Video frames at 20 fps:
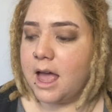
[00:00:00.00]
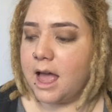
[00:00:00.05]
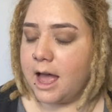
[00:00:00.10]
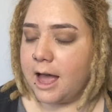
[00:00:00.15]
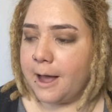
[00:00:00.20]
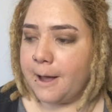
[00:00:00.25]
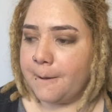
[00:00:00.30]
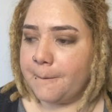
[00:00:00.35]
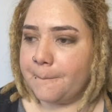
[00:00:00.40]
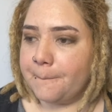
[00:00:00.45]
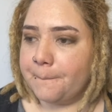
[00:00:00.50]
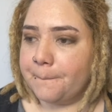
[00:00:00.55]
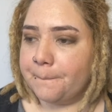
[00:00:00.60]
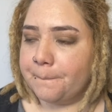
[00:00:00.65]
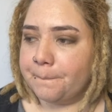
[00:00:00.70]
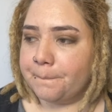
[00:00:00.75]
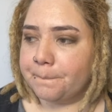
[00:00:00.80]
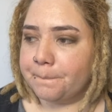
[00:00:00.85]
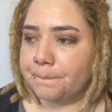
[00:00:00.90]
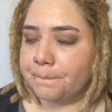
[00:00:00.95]

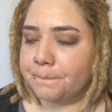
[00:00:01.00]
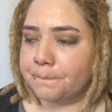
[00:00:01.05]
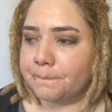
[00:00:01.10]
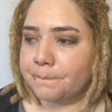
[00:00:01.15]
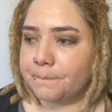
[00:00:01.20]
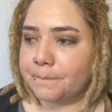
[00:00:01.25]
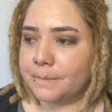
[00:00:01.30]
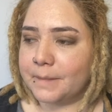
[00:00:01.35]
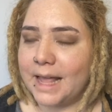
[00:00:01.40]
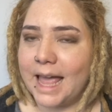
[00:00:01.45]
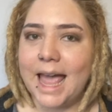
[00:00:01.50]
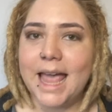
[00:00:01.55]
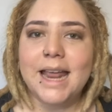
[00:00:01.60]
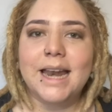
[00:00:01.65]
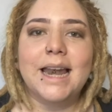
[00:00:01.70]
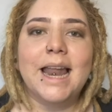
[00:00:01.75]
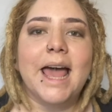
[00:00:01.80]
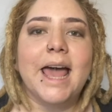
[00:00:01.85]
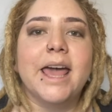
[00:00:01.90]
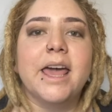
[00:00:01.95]
I
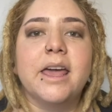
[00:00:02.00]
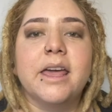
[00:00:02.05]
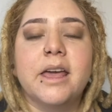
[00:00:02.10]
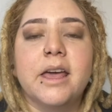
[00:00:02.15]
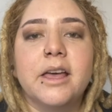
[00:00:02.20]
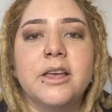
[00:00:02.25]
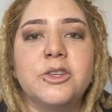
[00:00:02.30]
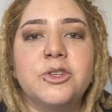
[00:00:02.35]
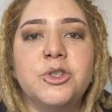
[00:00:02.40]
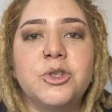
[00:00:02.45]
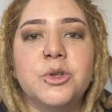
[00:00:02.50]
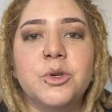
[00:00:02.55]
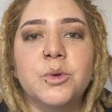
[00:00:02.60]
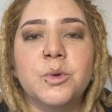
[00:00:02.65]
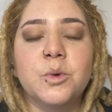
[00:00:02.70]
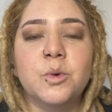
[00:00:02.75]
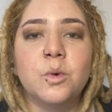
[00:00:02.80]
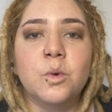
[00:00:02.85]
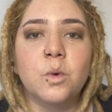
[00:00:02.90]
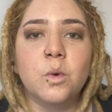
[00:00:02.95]
like
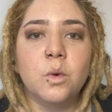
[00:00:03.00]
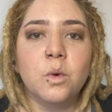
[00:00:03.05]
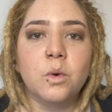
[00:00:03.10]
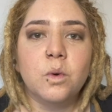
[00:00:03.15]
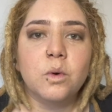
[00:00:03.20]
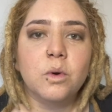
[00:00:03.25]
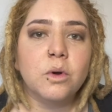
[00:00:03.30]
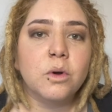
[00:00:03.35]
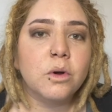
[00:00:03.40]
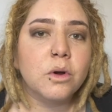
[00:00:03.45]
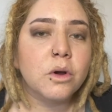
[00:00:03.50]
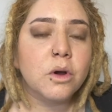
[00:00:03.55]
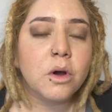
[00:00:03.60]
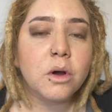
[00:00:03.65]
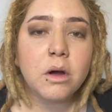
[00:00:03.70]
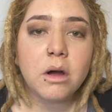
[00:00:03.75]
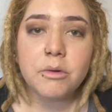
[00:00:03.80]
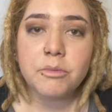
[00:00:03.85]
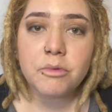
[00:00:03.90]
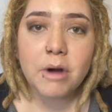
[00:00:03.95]
to
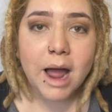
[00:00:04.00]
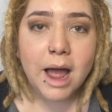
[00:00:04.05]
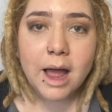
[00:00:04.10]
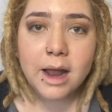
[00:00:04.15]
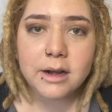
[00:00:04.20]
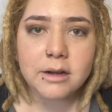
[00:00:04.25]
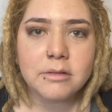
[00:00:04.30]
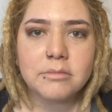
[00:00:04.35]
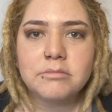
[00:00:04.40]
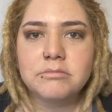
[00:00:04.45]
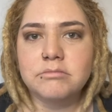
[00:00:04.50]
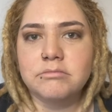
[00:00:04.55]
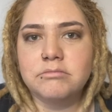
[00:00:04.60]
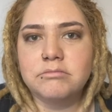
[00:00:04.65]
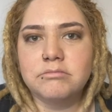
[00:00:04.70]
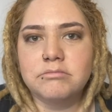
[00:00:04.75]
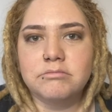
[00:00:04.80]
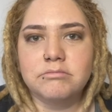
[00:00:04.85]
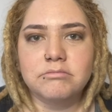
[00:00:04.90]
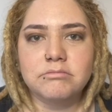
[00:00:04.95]
run
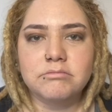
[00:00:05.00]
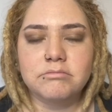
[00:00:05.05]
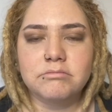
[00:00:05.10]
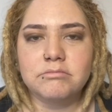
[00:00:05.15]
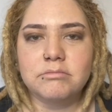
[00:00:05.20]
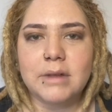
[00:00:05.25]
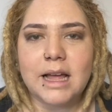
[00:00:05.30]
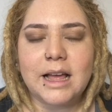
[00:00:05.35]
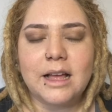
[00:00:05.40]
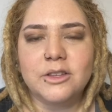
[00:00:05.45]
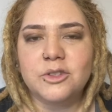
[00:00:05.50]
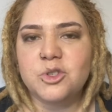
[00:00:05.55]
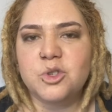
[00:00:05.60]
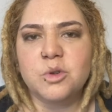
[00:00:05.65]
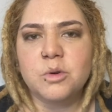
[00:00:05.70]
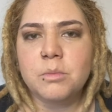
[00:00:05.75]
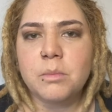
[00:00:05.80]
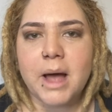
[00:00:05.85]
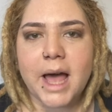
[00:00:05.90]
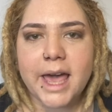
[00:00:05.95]

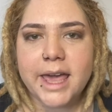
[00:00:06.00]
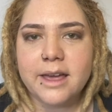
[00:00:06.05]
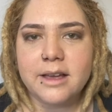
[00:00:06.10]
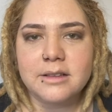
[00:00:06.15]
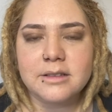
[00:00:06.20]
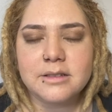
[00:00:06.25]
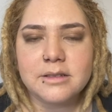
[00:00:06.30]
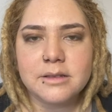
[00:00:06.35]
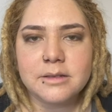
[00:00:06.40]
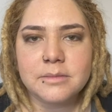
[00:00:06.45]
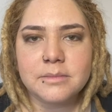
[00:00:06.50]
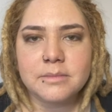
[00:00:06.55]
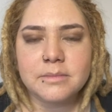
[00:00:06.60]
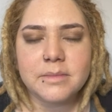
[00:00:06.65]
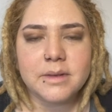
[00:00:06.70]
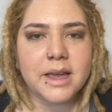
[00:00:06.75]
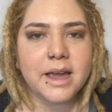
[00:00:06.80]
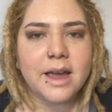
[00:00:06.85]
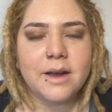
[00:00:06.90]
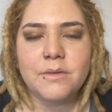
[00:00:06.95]
2 miles
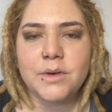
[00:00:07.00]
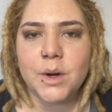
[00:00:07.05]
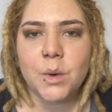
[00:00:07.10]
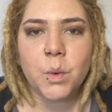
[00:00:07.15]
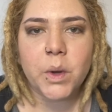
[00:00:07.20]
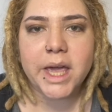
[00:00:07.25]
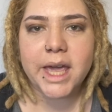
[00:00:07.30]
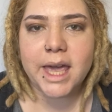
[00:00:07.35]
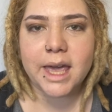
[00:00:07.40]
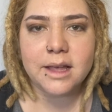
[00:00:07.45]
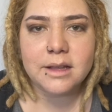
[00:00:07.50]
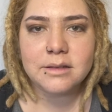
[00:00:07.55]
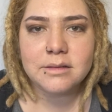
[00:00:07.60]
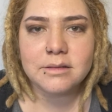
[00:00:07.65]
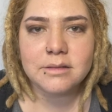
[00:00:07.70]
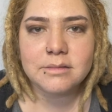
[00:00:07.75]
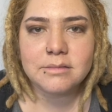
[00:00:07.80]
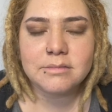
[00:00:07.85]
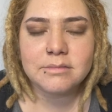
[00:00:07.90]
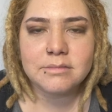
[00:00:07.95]
every weekend,
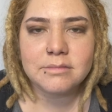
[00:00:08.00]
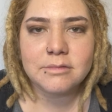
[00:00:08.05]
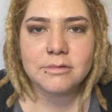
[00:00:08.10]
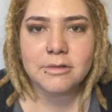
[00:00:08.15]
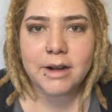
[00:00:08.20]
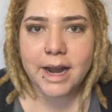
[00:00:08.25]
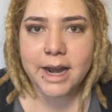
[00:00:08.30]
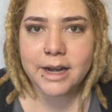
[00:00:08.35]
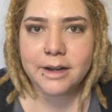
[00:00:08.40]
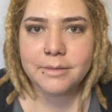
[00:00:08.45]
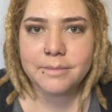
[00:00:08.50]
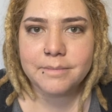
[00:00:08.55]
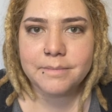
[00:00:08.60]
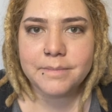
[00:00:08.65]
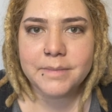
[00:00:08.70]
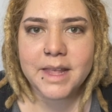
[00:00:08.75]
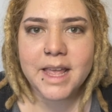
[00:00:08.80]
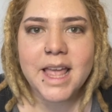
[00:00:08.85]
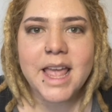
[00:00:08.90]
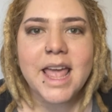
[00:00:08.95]
right?
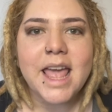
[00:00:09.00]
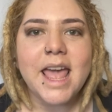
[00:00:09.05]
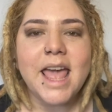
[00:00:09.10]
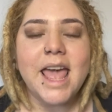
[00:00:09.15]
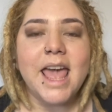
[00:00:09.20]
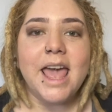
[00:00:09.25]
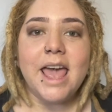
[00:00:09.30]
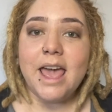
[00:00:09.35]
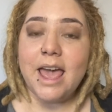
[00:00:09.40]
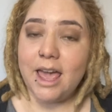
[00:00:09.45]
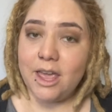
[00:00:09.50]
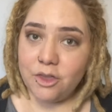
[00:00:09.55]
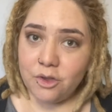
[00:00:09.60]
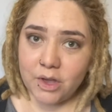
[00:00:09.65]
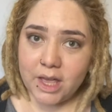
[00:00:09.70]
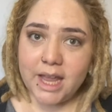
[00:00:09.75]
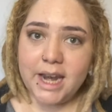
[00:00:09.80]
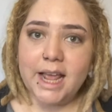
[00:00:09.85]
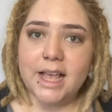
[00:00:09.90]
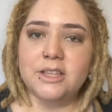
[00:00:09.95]
And you
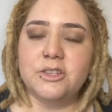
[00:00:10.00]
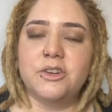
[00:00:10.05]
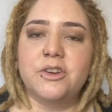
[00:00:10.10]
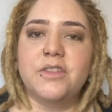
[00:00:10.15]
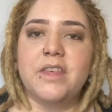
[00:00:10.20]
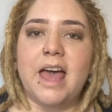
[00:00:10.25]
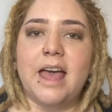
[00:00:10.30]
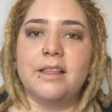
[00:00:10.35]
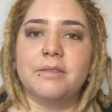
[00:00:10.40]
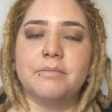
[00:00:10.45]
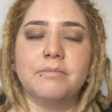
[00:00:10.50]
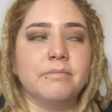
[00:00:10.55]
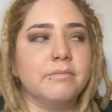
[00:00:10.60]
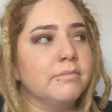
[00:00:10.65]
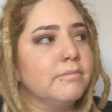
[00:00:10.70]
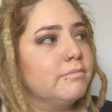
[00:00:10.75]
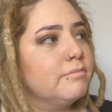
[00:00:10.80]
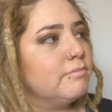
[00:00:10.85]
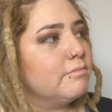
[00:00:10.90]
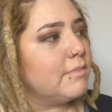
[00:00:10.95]
can answer that.
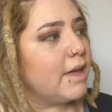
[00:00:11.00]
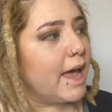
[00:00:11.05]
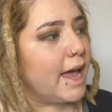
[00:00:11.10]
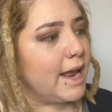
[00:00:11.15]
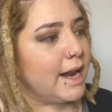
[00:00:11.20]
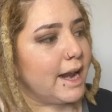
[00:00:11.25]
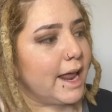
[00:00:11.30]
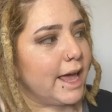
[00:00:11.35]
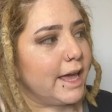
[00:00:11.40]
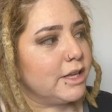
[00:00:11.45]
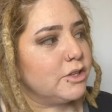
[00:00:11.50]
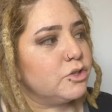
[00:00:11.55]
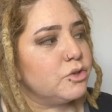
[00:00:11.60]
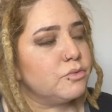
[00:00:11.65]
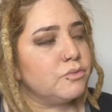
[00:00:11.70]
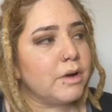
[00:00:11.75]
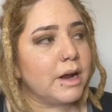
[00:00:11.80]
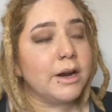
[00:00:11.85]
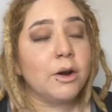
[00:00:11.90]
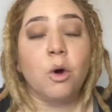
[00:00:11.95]
I like to
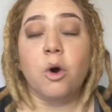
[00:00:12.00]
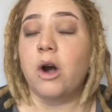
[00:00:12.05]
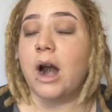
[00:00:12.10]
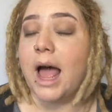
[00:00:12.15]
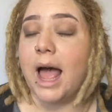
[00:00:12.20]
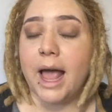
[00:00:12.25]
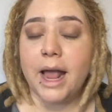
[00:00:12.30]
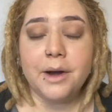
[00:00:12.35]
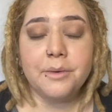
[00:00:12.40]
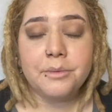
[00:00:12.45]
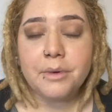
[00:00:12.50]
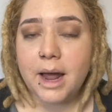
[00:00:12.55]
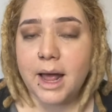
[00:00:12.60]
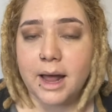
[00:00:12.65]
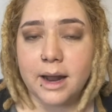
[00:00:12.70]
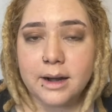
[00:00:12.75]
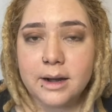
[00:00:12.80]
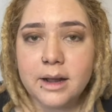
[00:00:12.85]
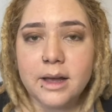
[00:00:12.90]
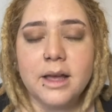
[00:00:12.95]
run, or I
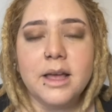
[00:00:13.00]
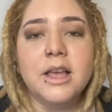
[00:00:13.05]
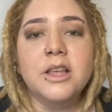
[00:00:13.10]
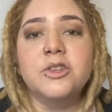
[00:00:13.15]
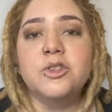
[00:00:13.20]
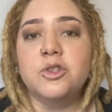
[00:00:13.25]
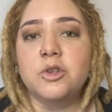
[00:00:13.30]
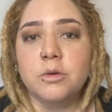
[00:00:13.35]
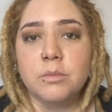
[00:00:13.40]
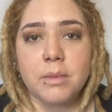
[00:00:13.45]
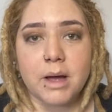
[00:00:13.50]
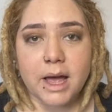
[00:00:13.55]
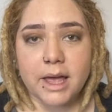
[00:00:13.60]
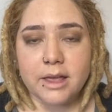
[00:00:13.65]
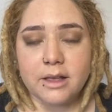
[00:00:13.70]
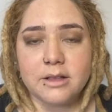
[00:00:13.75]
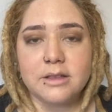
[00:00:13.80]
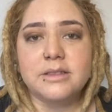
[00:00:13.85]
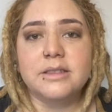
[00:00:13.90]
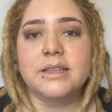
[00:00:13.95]
run 2
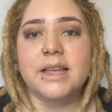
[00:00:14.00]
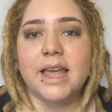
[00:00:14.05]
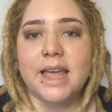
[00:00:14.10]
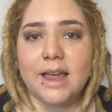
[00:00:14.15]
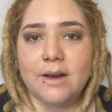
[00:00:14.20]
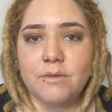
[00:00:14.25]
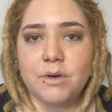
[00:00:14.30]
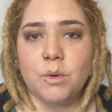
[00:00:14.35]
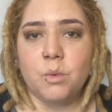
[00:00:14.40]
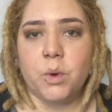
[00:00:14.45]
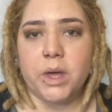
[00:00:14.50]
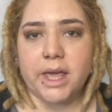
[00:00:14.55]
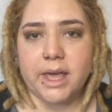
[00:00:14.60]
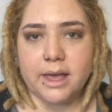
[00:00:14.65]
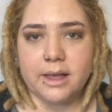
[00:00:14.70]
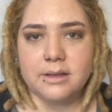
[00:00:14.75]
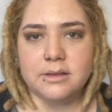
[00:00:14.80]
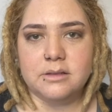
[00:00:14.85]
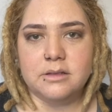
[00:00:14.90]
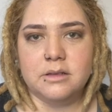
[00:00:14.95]
miles every
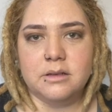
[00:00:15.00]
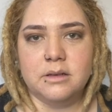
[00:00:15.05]
weekend.